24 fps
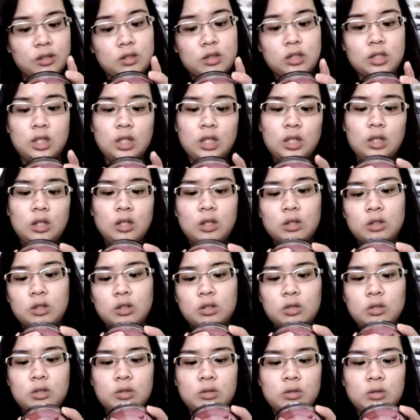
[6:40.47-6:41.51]
the
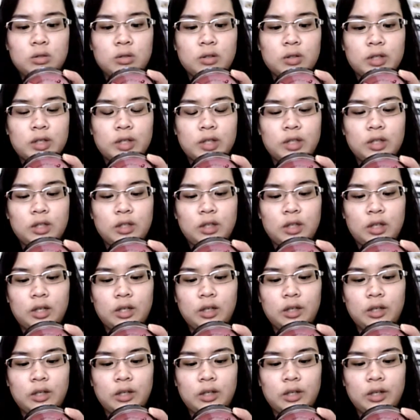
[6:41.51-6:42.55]
New York
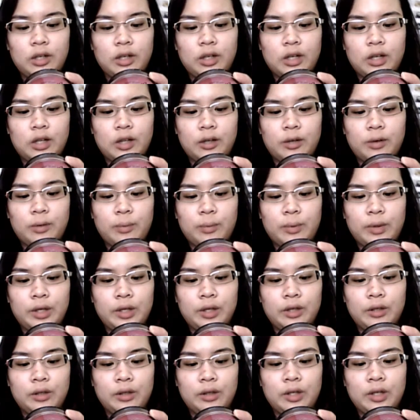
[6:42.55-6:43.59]
Color Color
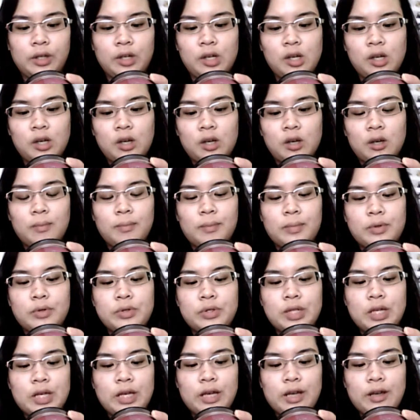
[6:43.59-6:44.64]
Wheel
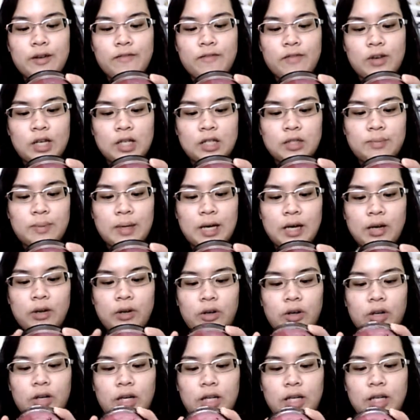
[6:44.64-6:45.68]
Mosaic Face
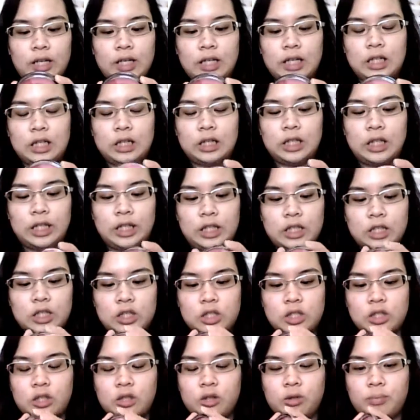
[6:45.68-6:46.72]
Powder in
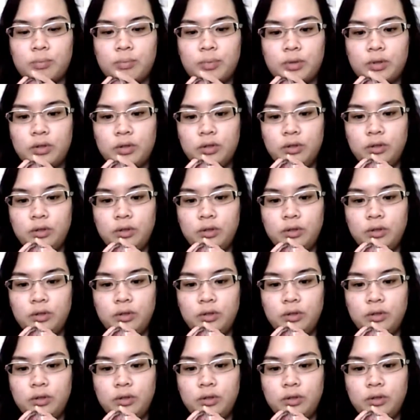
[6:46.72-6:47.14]
Kaleidoscope.